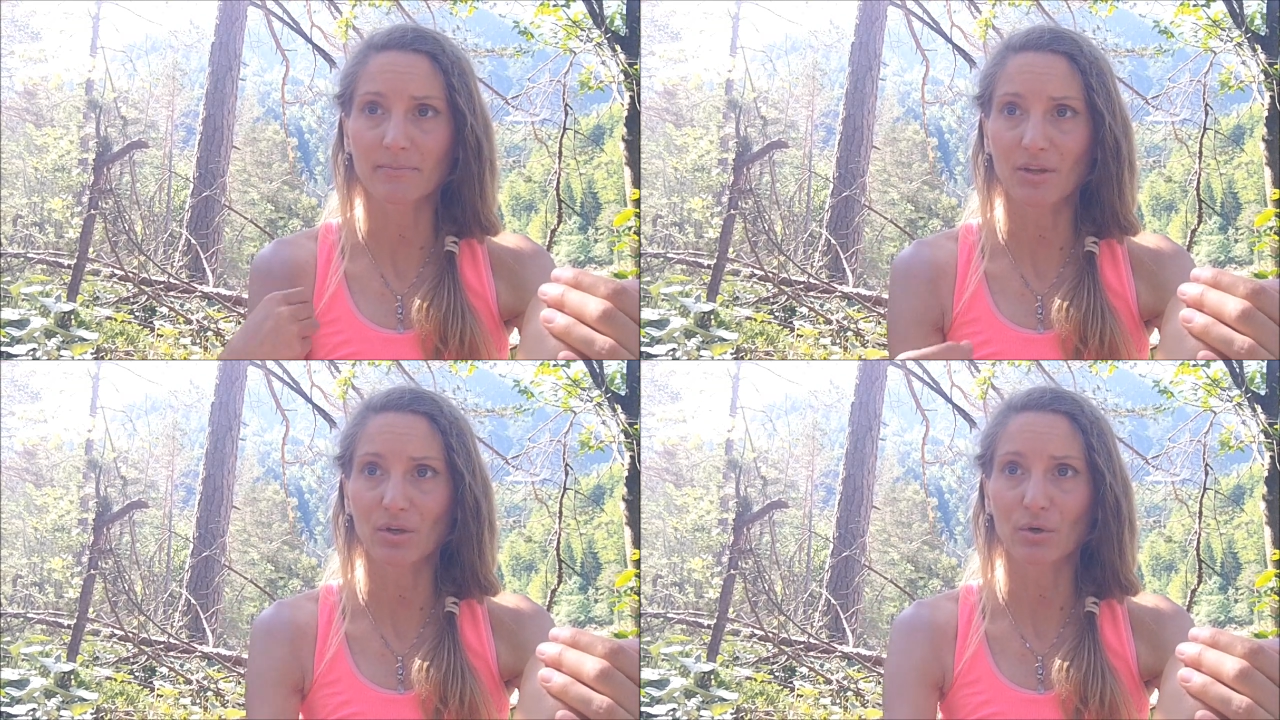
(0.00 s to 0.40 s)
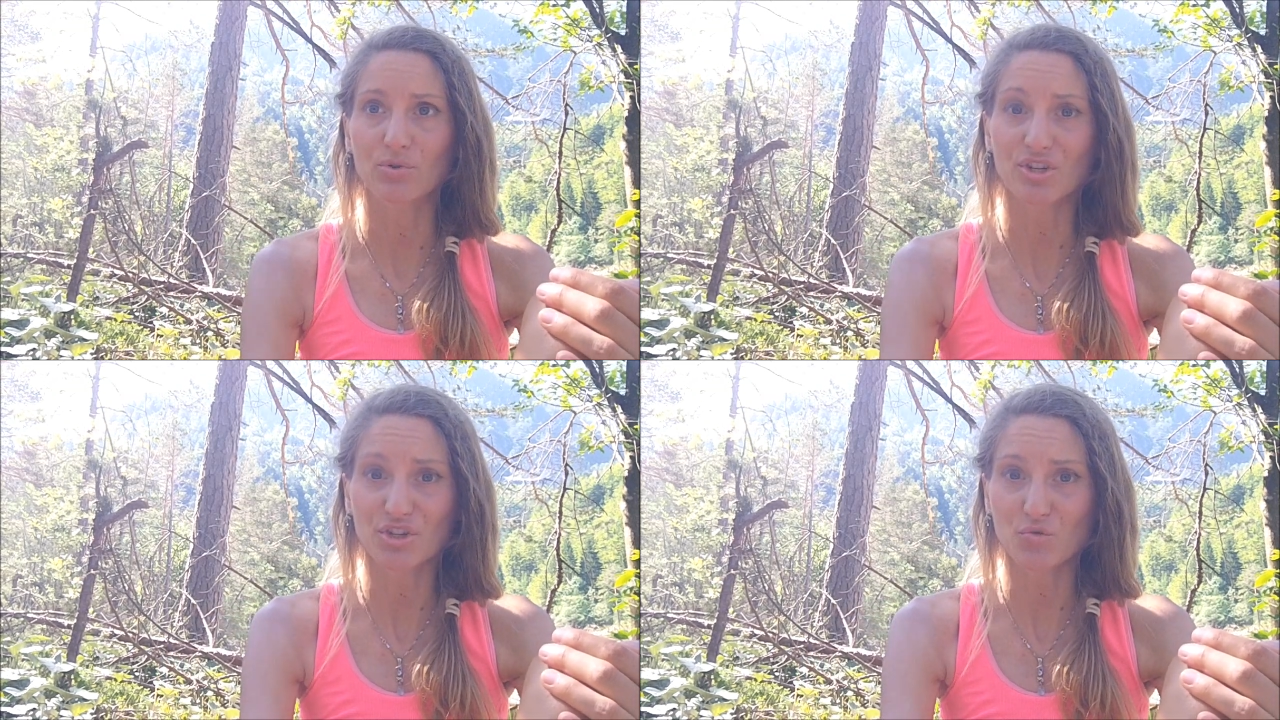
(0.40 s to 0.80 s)
you know,
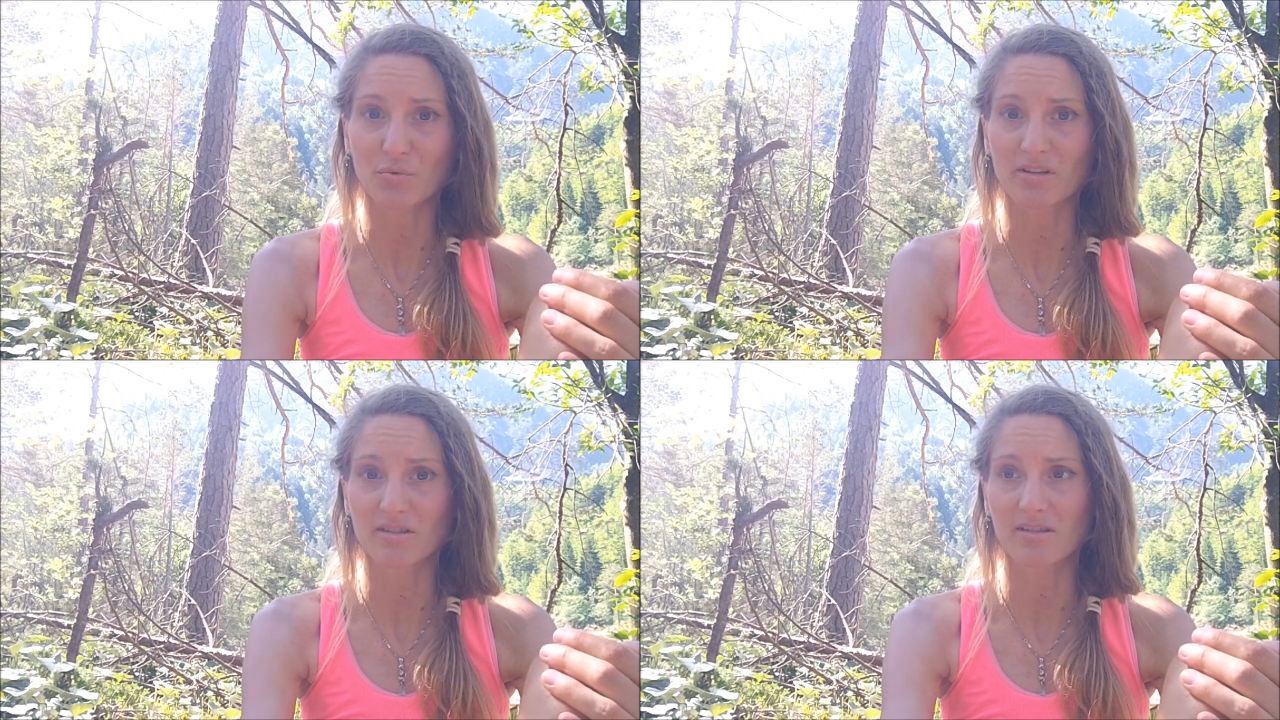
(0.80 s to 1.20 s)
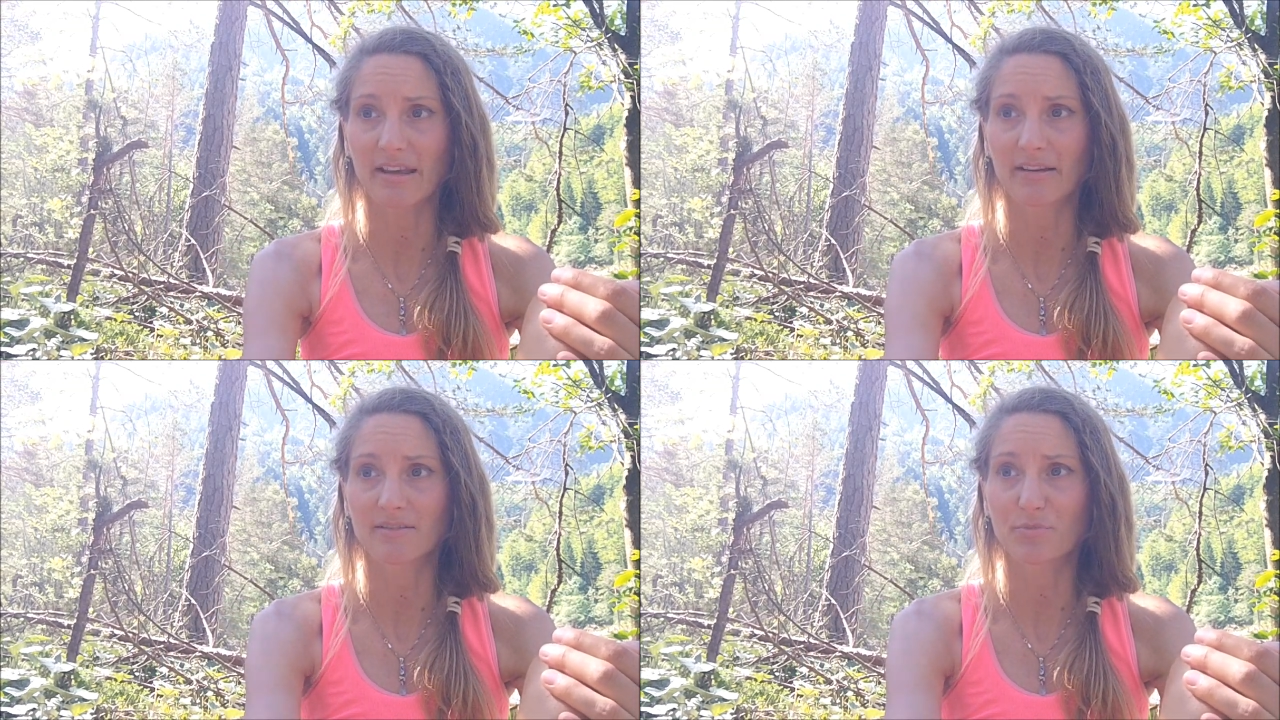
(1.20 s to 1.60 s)
judgments
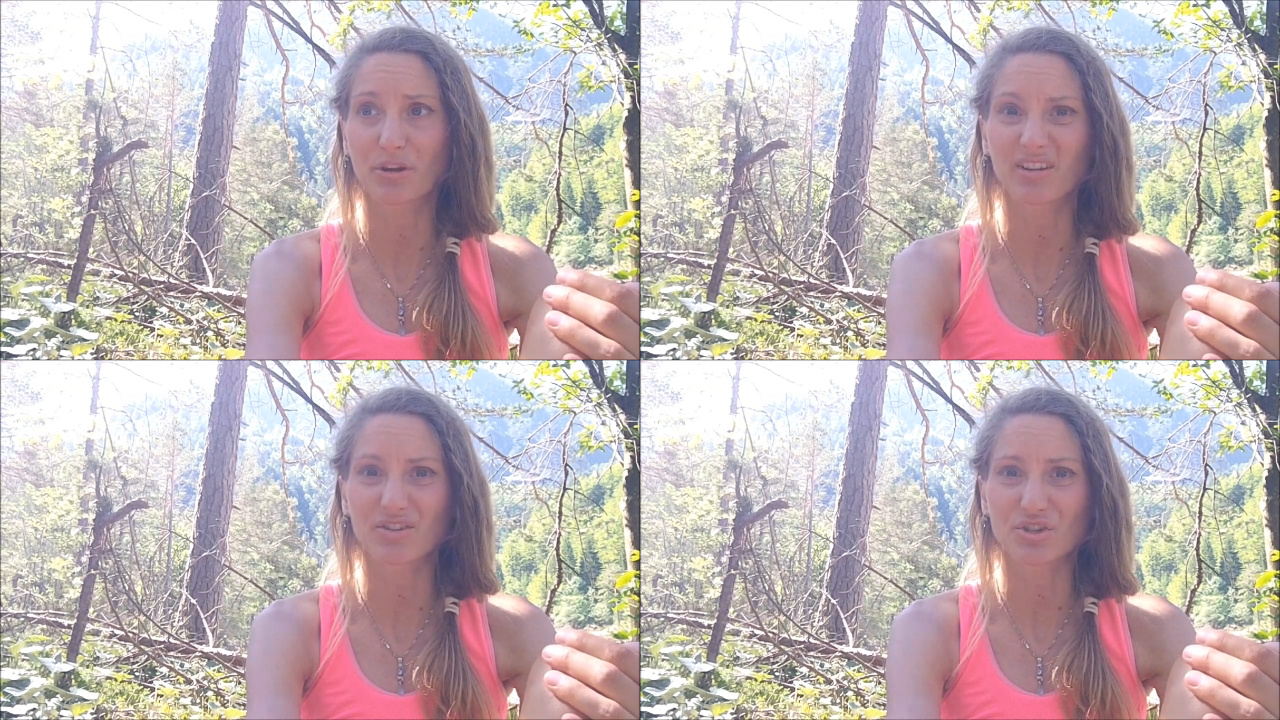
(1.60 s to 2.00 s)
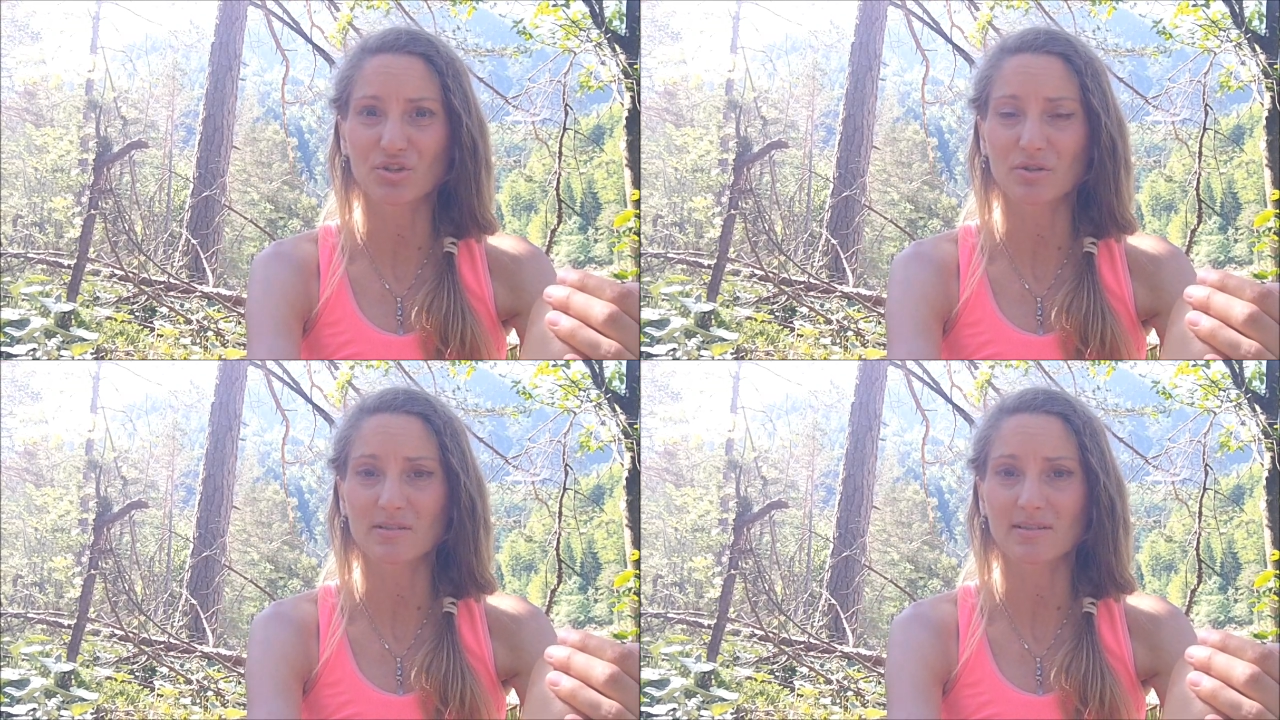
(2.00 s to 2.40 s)
and
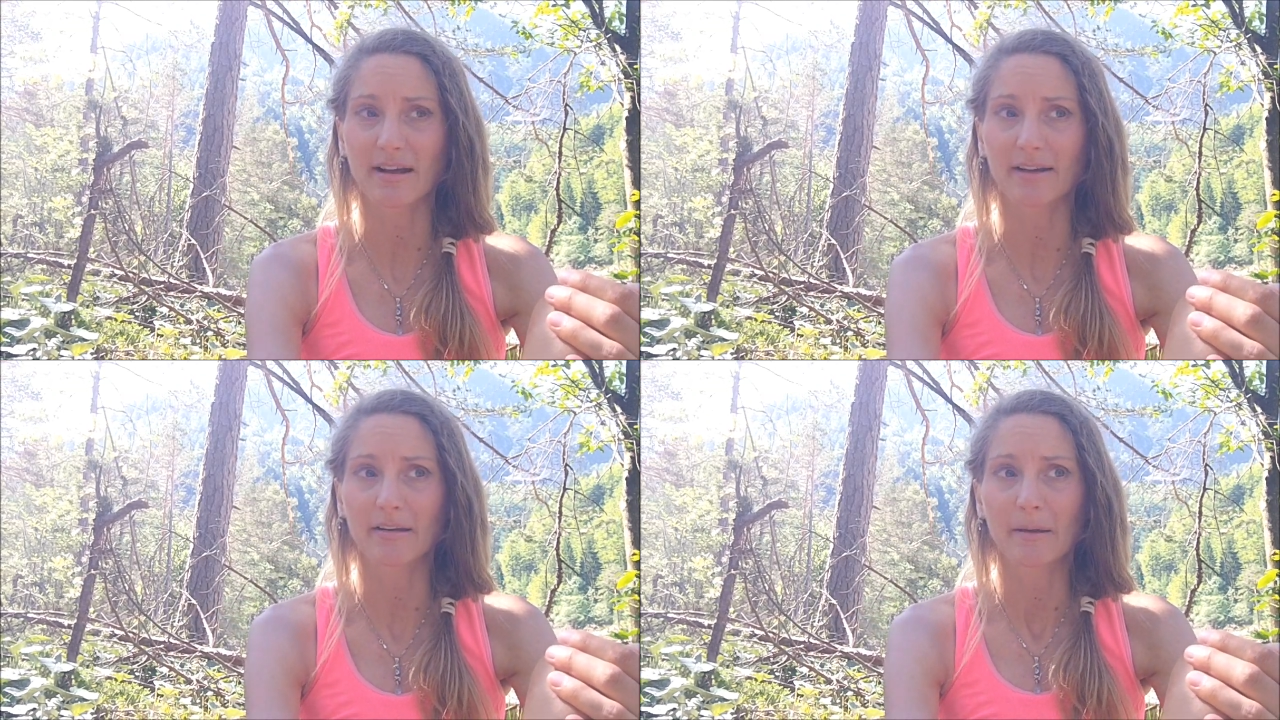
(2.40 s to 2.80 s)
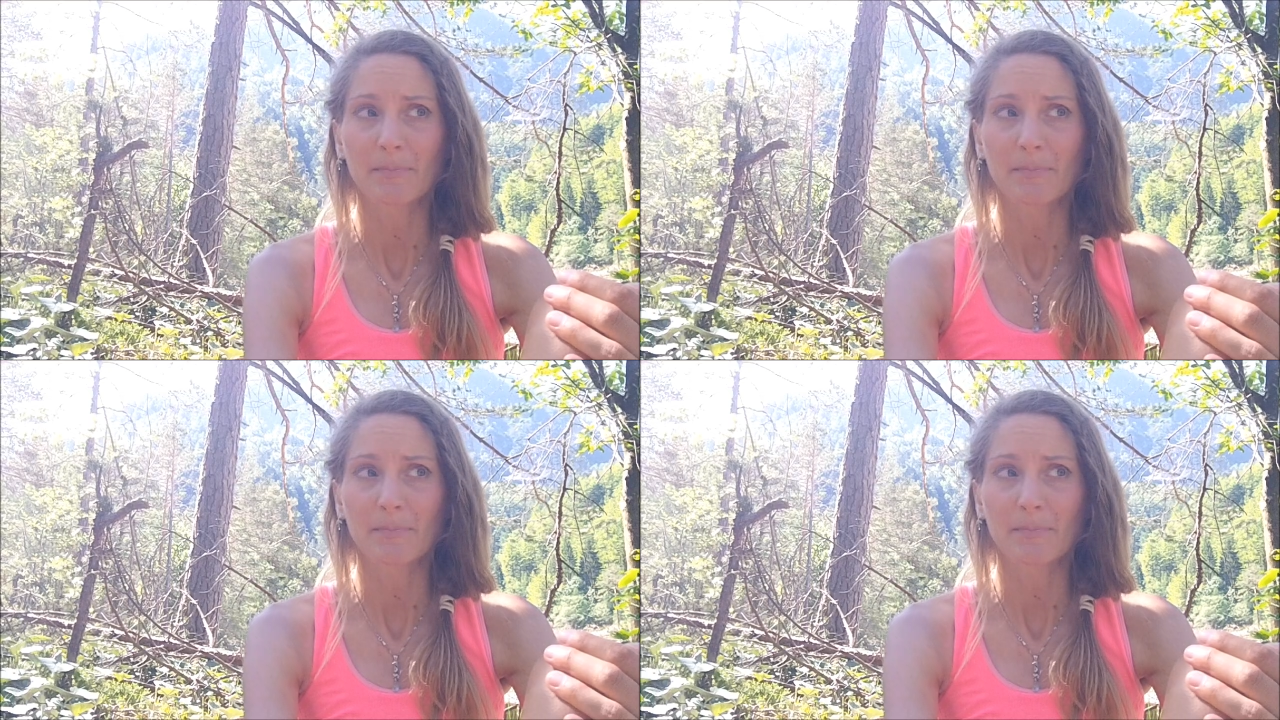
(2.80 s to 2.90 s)
preconditions that